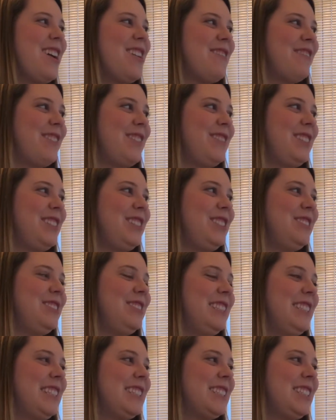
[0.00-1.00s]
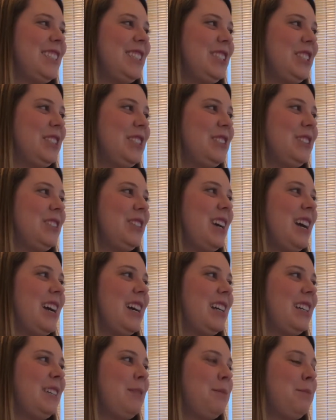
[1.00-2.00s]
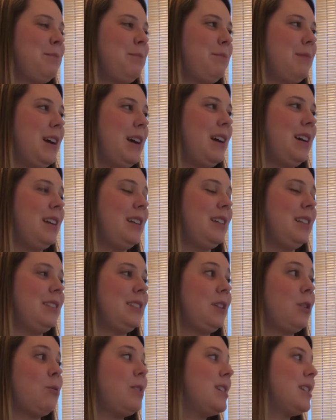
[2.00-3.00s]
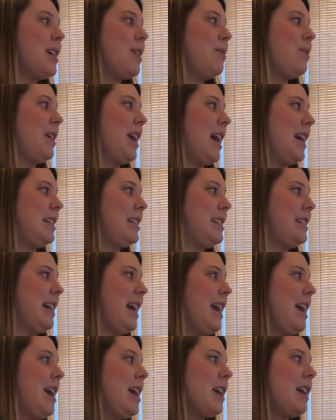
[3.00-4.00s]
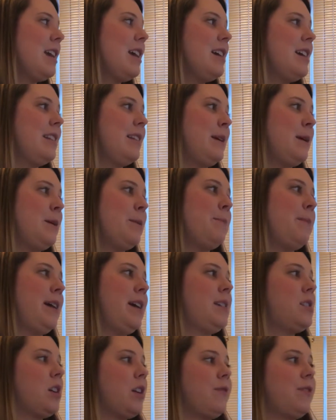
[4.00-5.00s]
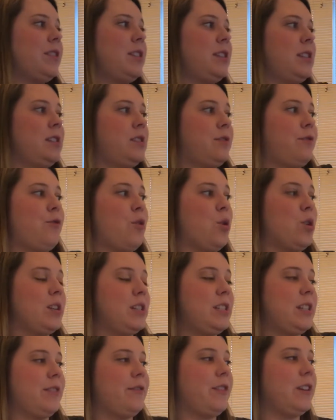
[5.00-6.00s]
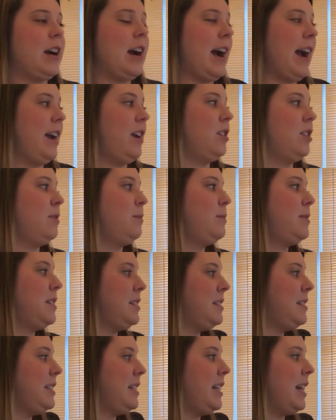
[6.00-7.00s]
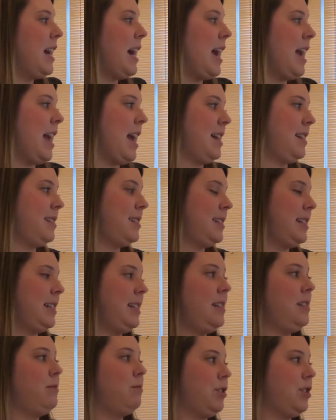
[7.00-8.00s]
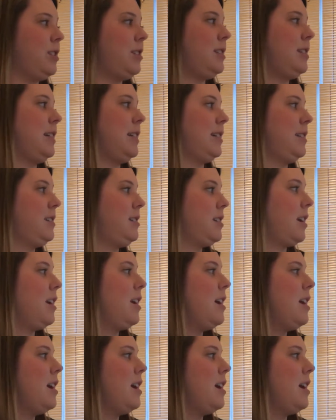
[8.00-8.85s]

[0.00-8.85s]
From the Uniquely You quiz that we had to take, they're based off of these 4 different items: DISC, which is DISC.